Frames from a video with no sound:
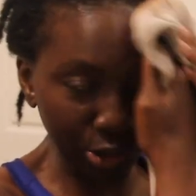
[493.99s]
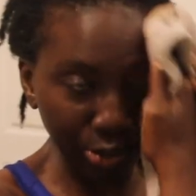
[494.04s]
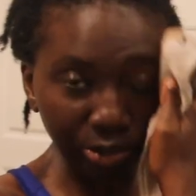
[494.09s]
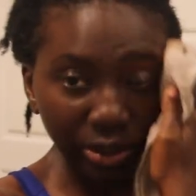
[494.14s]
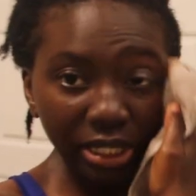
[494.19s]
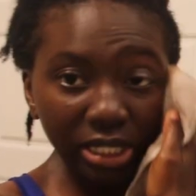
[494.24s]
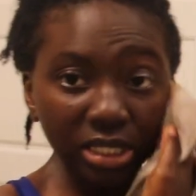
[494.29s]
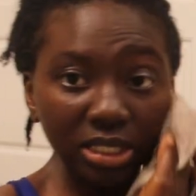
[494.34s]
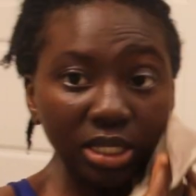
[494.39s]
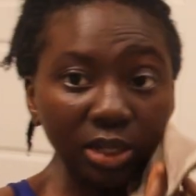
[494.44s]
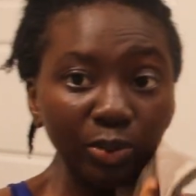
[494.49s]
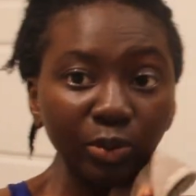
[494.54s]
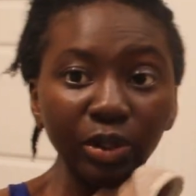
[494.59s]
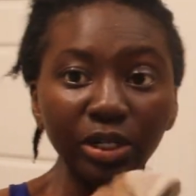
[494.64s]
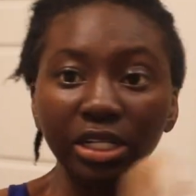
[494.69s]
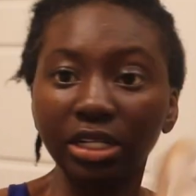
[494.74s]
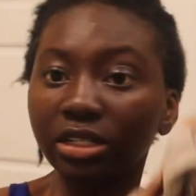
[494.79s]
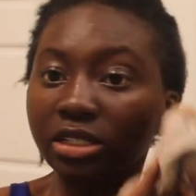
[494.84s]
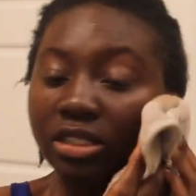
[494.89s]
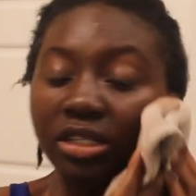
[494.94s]
to make
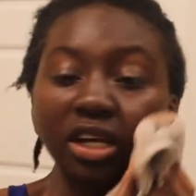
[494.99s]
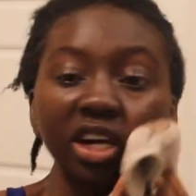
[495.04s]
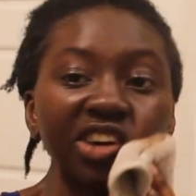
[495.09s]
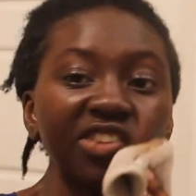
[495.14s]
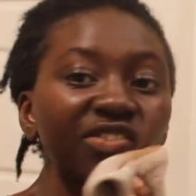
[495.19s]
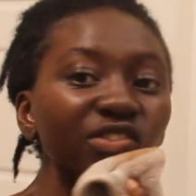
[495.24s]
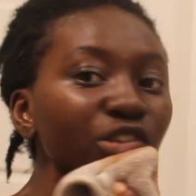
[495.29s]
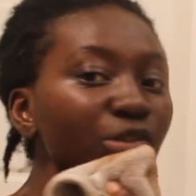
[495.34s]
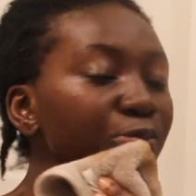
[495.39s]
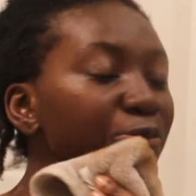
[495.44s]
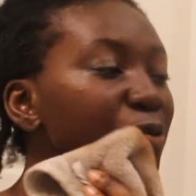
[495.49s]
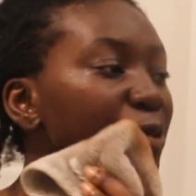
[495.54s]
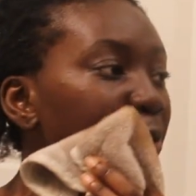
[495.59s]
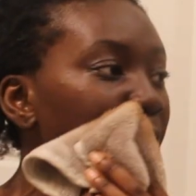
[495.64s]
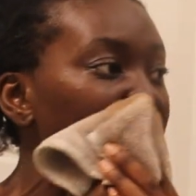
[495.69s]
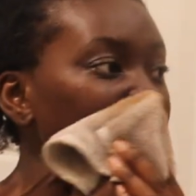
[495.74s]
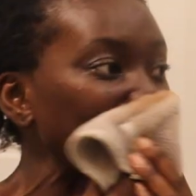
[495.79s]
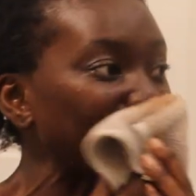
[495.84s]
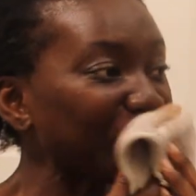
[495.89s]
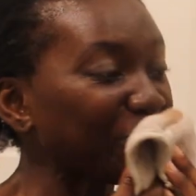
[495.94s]
someone else
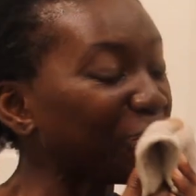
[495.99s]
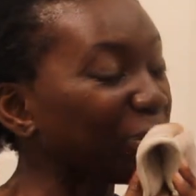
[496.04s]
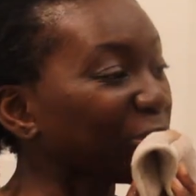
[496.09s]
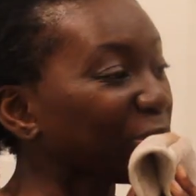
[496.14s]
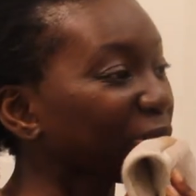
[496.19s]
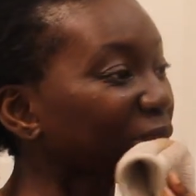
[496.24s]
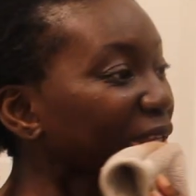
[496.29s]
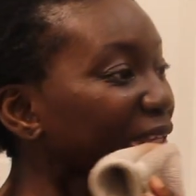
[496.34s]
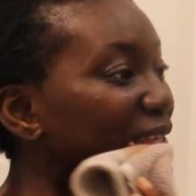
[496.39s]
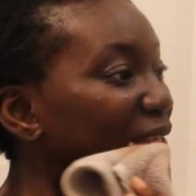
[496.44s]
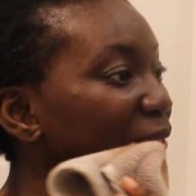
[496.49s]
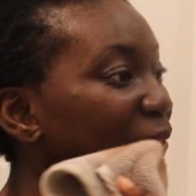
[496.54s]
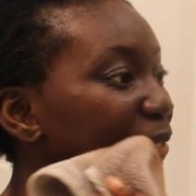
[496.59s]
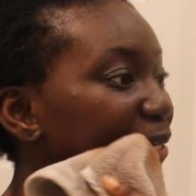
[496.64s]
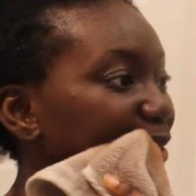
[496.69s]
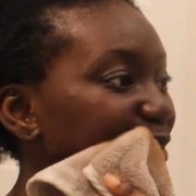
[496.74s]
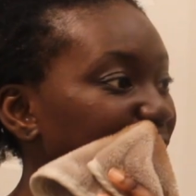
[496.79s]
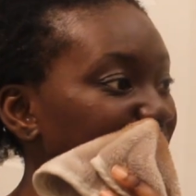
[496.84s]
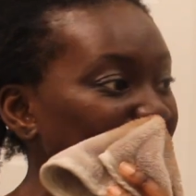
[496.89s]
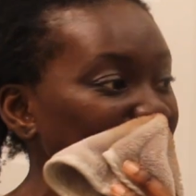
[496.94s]
comfortable,
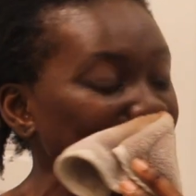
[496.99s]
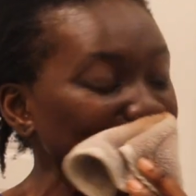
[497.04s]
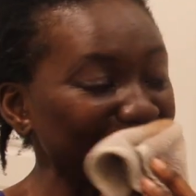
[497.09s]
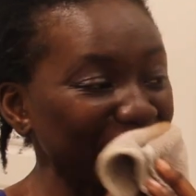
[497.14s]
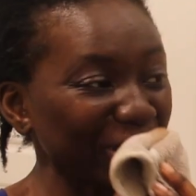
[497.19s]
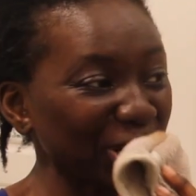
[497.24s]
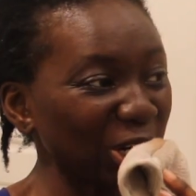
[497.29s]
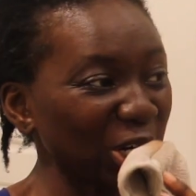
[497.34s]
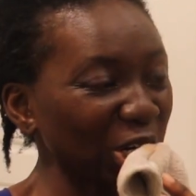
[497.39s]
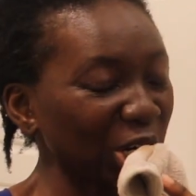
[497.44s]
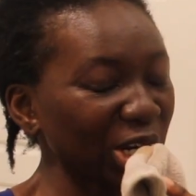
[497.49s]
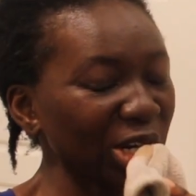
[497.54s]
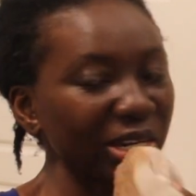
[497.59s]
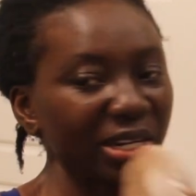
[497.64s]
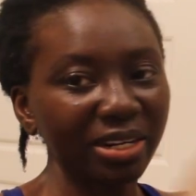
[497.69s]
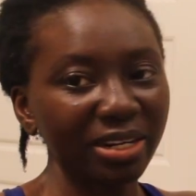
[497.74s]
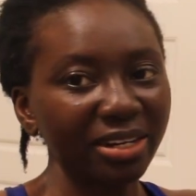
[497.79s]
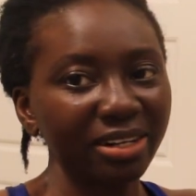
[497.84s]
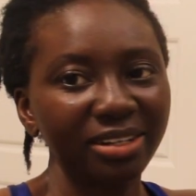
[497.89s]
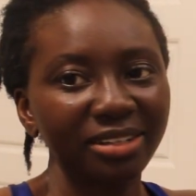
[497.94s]
that's
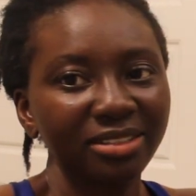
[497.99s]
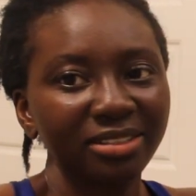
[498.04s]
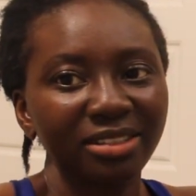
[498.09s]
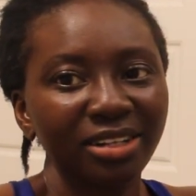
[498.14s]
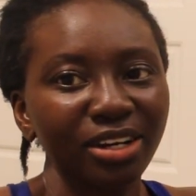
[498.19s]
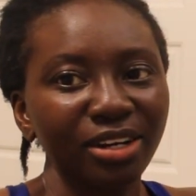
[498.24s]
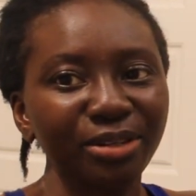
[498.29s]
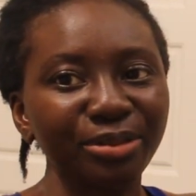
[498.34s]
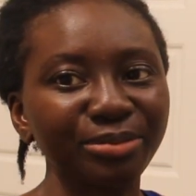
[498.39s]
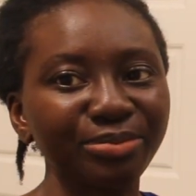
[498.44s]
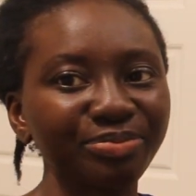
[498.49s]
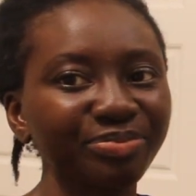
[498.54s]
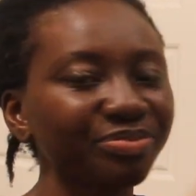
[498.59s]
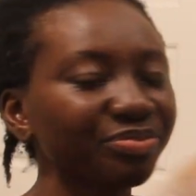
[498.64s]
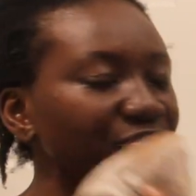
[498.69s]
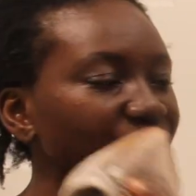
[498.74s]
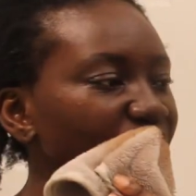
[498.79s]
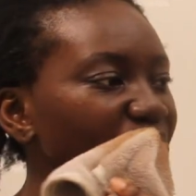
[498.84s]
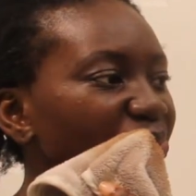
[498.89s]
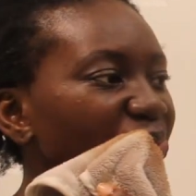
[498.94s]
no.
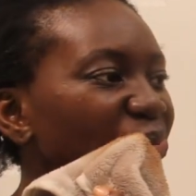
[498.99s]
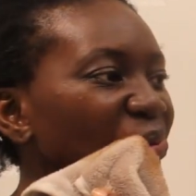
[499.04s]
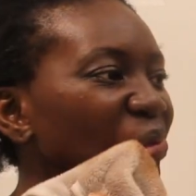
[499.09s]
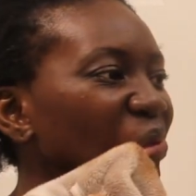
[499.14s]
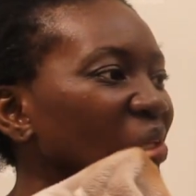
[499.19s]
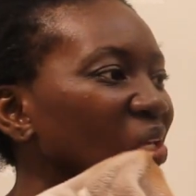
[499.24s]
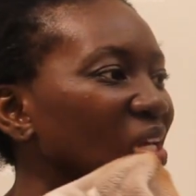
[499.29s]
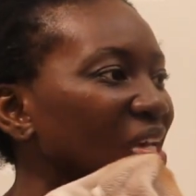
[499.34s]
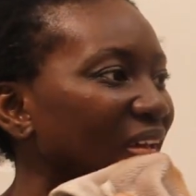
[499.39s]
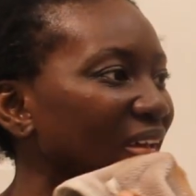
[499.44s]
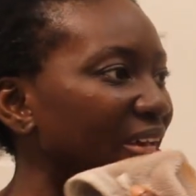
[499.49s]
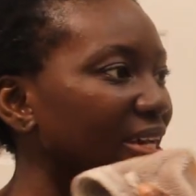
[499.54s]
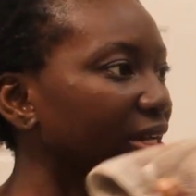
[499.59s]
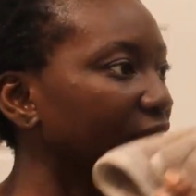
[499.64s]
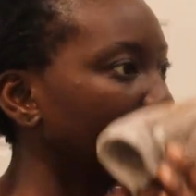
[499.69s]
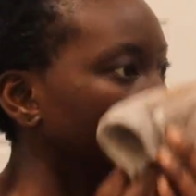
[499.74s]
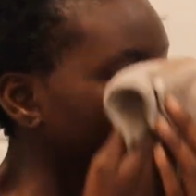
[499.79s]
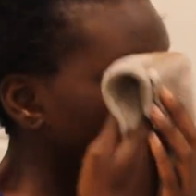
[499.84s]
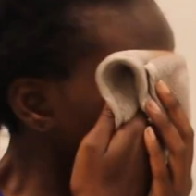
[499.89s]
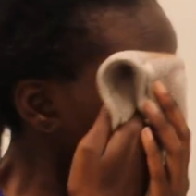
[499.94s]

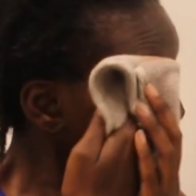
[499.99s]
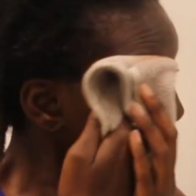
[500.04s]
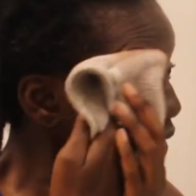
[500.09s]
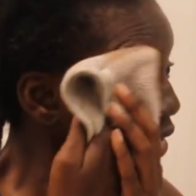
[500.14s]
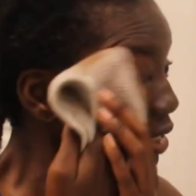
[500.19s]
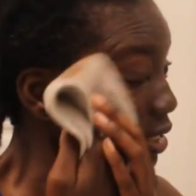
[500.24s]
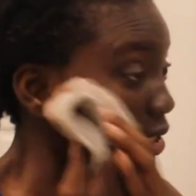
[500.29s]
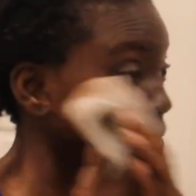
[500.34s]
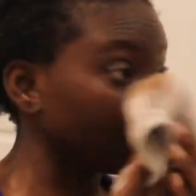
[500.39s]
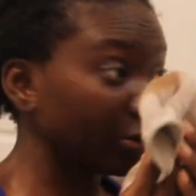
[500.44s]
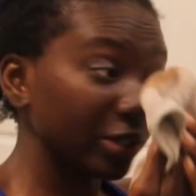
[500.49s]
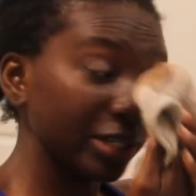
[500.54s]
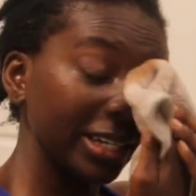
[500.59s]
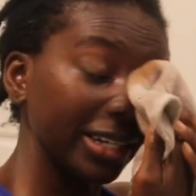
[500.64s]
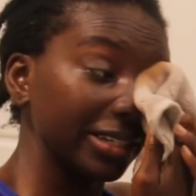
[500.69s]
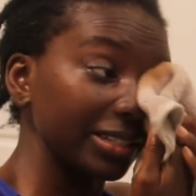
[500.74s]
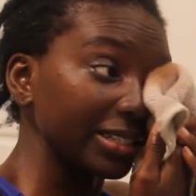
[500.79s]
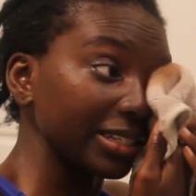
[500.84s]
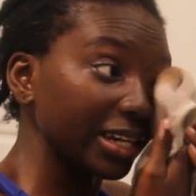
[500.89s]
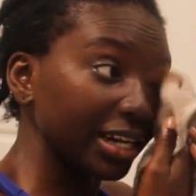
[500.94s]
You're making someone
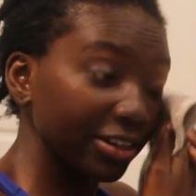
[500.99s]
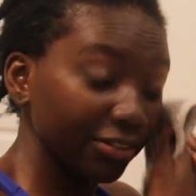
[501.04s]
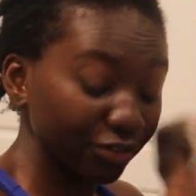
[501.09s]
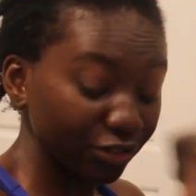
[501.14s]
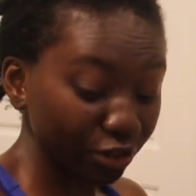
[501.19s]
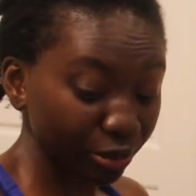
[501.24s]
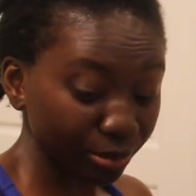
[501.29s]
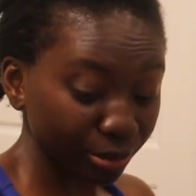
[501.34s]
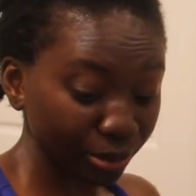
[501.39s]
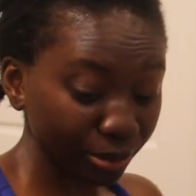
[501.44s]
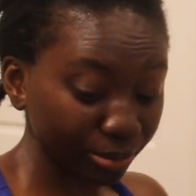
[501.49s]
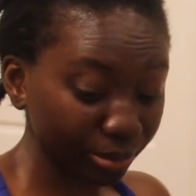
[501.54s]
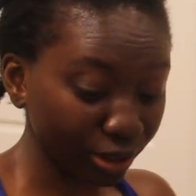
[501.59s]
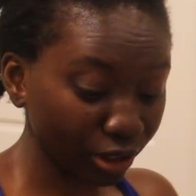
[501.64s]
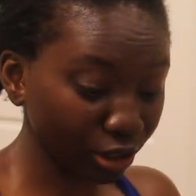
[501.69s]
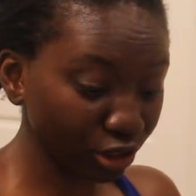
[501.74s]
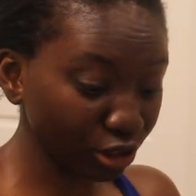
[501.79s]
else comfortable, but